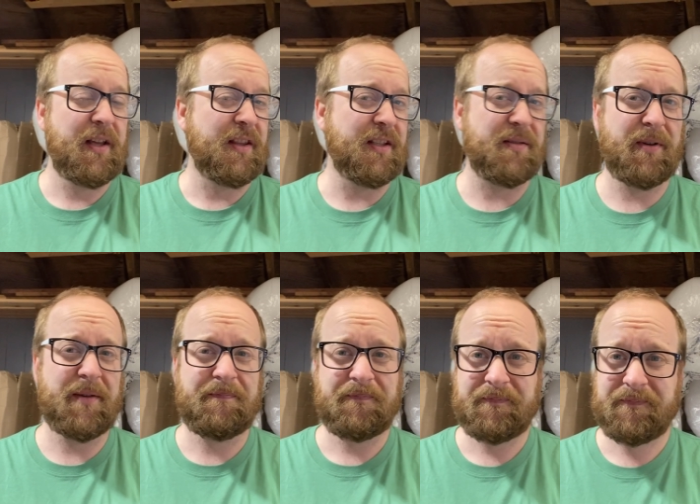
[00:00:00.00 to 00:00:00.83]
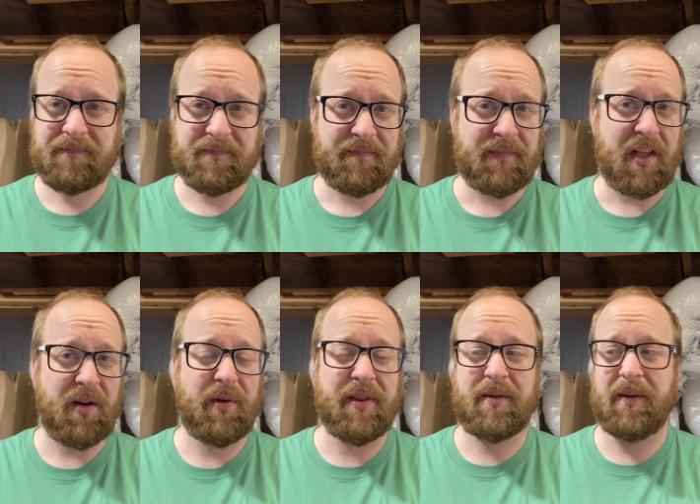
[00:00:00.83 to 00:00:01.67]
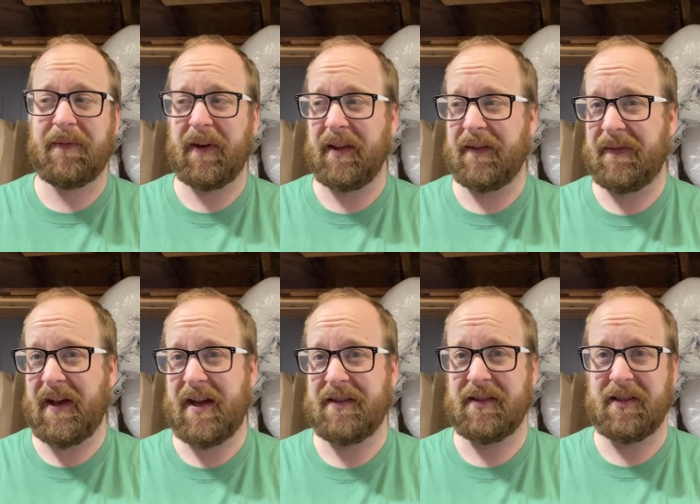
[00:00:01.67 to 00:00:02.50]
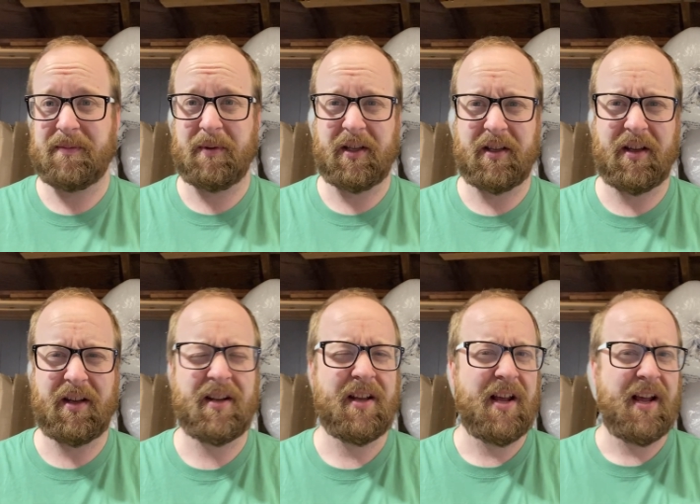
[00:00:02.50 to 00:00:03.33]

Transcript: This one, went through it fairly fast. It's been good.